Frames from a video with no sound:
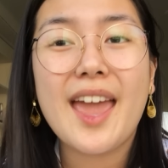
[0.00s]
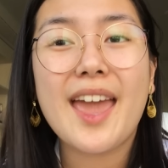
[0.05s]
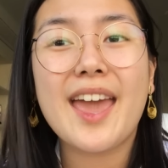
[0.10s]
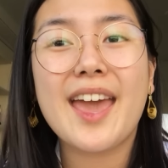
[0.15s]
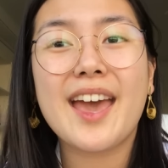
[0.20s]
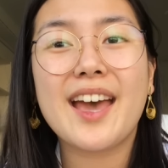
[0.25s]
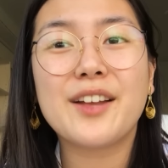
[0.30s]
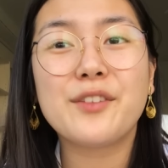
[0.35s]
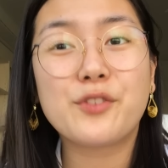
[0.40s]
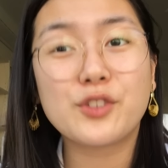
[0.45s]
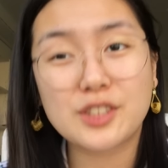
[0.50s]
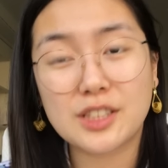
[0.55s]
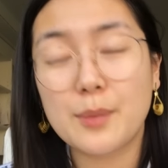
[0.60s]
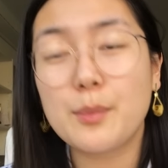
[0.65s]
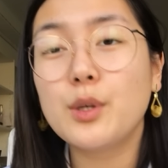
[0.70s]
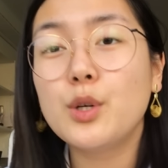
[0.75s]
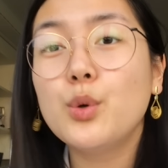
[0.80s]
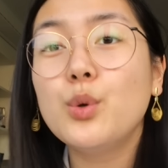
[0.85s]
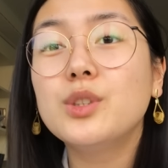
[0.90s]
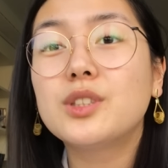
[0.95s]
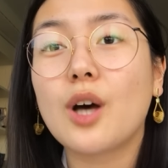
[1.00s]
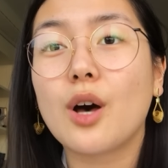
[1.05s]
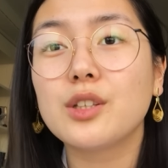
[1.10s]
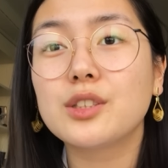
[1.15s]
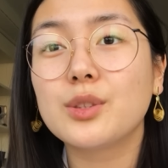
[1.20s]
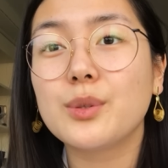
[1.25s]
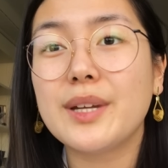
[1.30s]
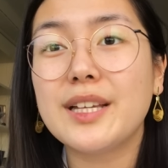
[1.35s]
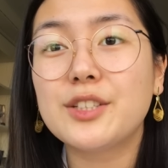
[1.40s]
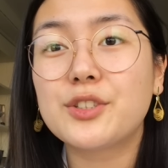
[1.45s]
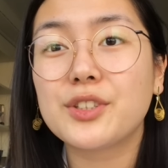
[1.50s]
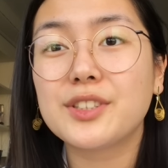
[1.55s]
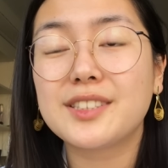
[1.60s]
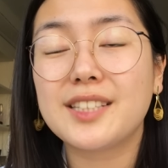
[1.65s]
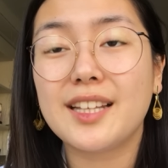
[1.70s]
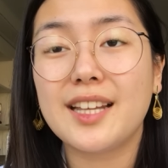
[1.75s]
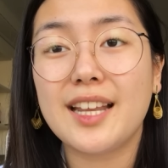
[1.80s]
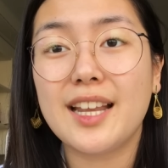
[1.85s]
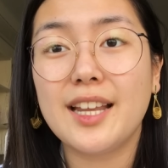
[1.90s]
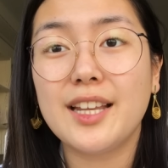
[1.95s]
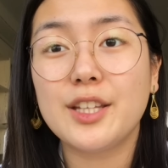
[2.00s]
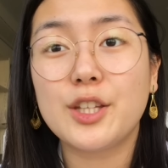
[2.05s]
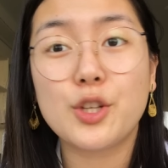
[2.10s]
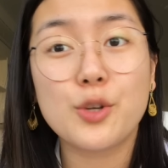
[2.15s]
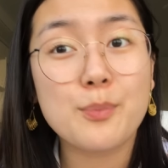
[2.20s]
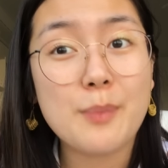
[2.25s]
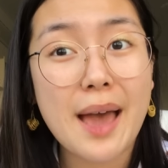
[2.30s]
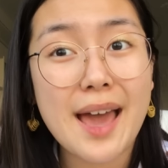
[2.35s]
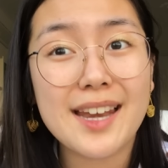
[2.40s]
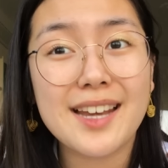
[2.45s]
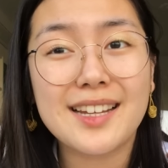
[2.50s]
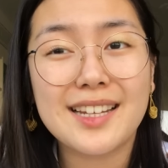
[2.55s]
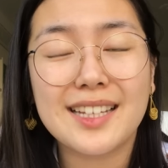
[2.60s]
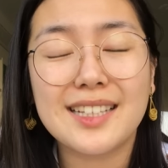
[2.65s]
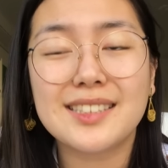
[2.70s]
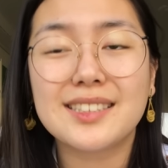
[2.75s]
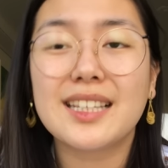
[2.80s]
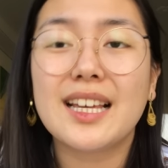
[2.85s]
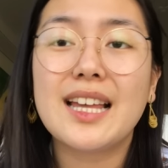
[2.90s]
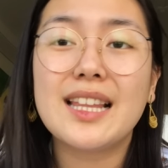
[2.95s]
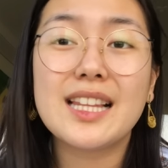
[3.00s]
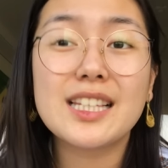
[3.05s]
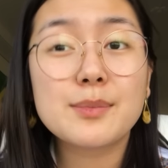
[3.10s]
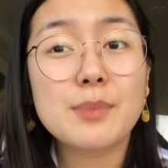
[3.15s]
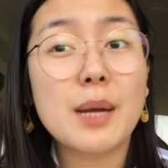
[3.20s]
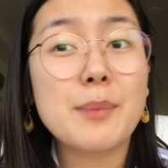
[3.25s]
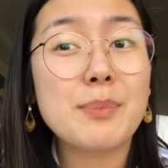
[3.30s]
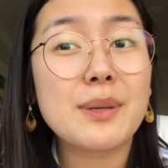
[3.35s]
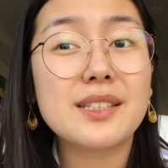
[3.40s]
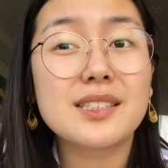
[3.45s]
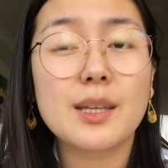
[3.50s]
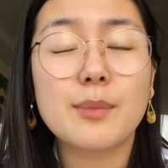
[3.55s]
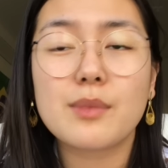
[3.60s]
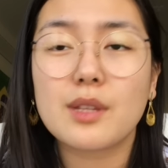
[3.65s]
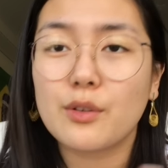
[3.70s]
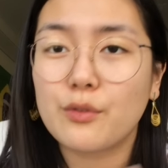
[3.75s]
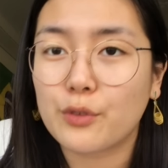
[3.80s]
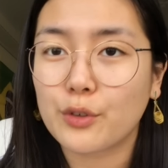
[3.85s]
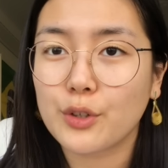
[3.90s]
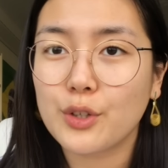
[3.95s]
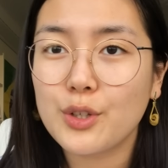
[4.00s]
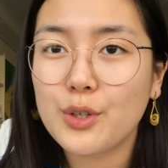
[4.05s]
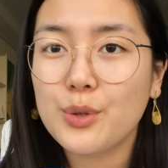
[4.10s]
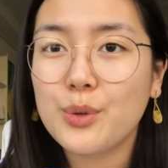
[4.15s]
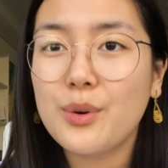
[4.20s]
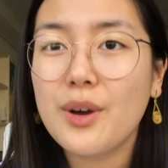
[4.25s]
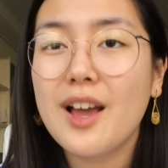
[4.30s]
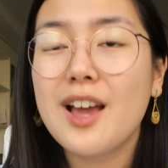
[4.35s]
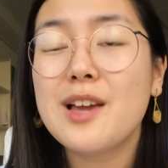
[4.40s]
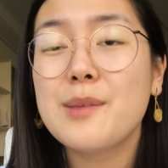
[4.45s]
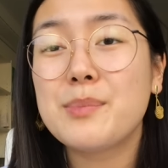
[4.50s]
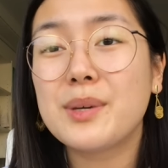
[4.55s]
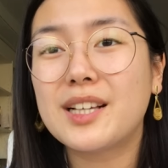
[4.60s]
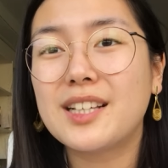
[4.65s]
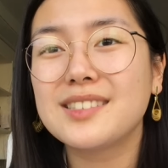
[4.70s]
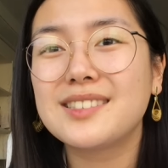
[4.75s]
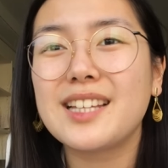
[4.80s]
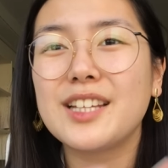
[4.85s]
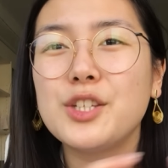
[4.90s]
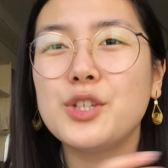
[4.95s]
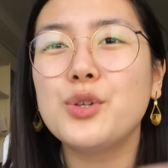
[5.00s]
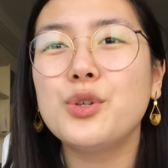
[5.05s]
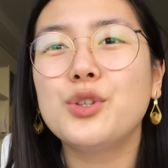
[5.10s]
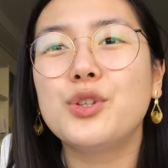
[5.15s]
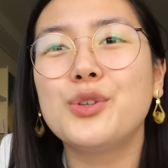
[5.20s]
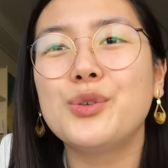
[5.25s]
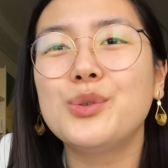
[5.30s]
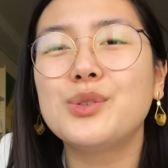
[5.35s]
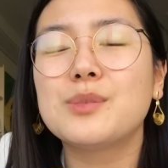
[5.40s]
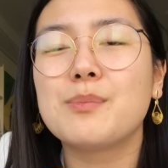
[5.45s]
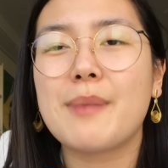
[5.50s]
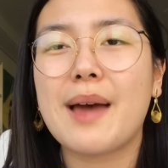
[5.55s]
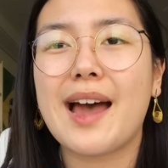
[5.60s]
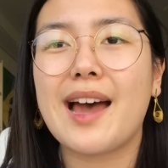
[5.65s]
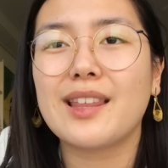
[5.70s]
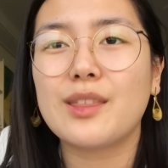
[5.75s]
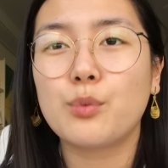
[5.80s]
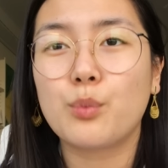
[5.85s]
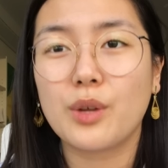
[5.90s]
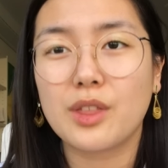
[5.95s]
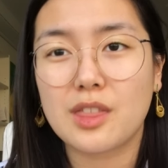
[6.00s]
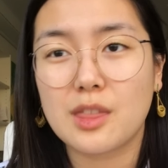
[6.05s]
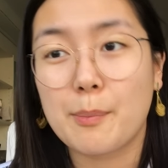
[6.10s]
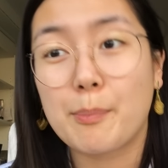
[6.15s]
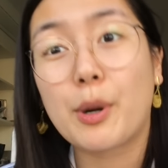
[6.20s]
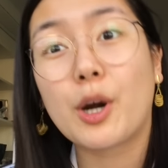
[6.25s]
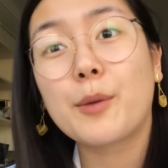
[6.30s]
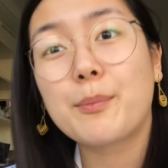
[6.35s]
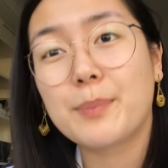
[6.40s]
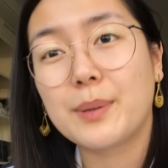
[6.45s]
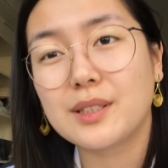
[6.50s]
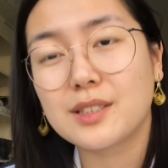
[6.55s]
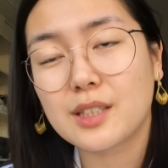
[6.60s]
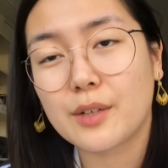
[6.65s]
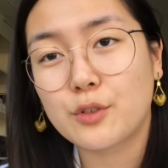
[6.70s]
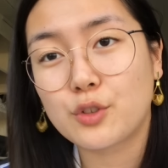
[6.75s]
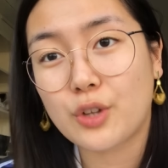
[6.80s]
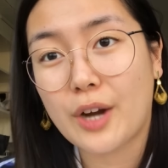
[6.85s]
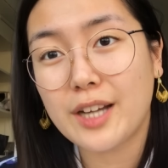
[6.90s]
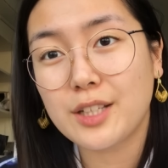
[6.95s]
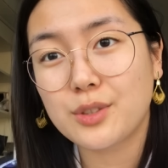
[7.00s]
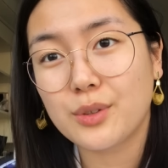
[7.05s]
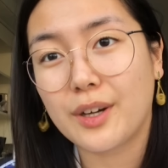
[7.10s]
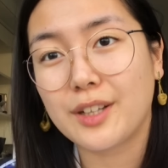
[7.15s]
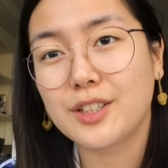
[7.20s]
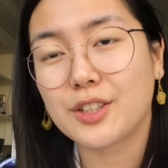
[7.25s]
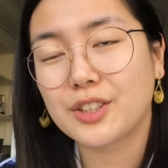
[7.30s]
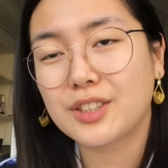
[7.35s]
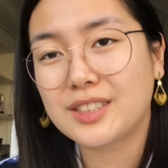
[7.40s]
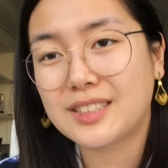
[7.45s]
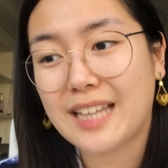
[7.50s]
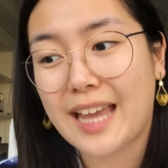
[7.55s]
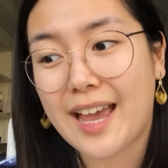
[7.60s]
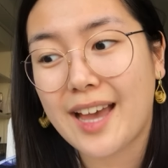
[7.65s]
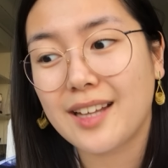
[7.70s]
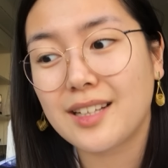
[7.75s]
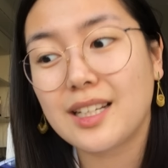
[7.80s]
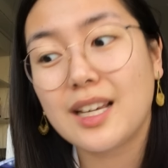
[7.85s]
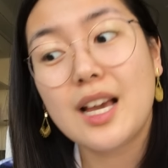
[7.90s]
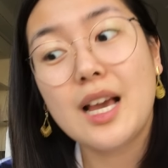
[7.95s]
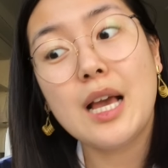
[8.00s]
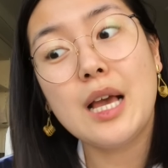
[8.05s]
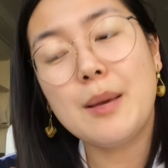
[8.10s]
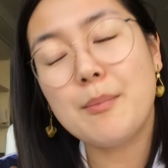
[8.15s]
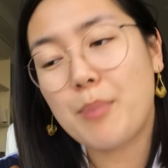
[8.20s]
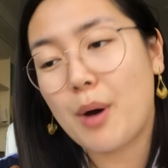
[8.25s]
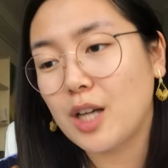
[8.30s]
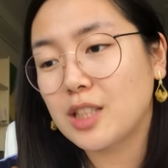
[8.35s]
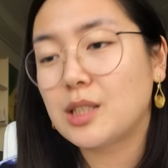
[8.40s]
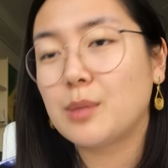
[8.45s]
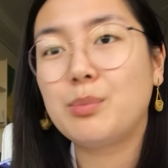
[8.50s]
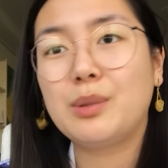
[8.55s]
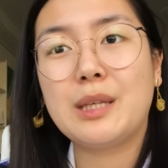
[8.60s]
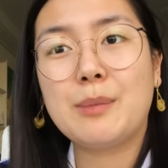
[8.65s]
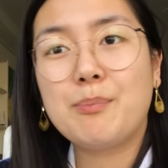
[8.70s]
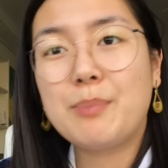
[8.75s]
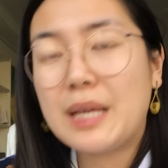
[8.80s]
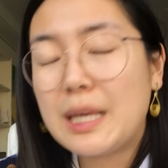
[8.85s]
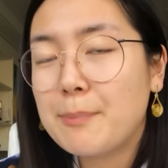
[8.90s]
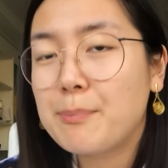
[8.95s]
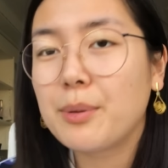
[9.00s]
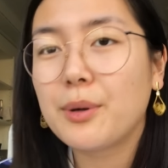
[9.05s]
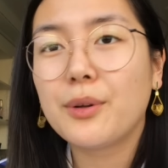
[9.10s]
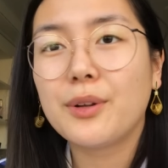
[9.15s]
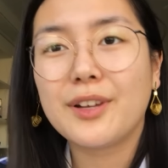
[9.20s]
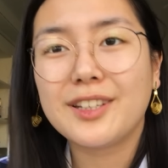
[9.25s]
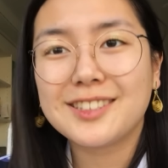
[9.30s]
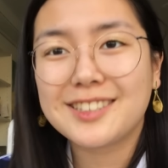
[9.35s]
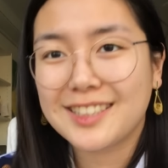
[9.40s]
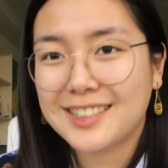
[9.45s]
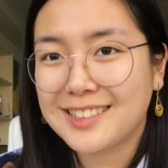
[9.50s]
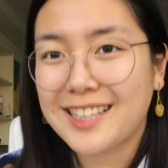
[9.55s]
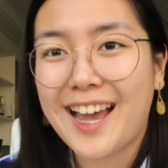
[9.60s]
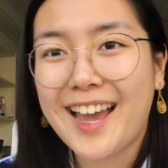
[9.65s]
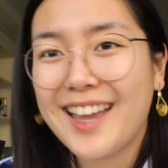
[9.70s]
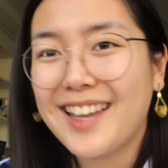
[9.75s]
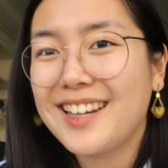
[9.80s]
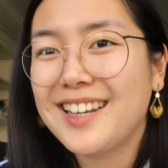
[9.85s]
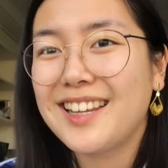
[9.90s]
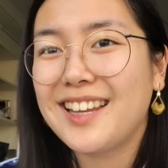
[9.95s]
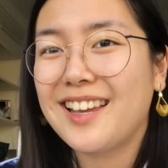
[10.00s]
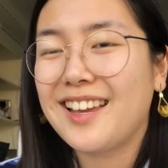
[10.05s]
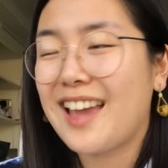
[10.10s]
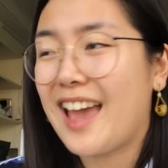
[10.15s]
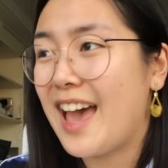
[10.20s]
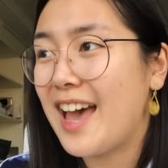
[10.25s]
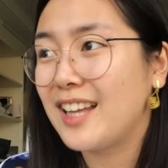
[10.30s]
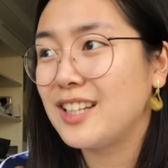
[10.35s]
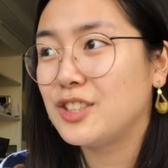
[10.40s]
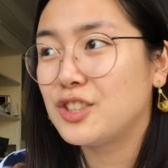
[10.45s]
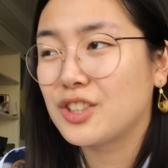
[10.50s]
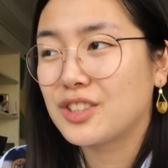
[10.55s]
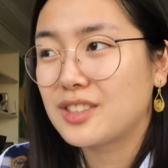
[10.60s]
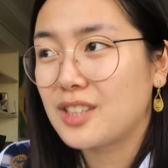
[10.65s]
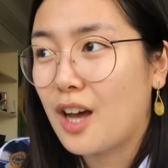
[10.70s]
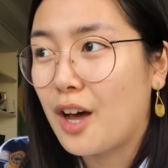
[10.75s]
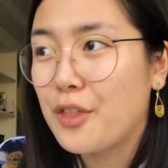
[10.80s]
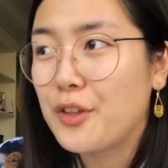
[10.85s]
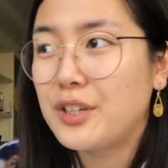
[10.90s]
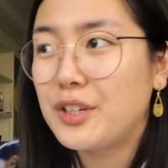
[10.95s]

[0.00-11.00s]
And for someone who is also interested in humanities, this might be something for you because then you use math with the purpose of trying to understand possibly people and society and just other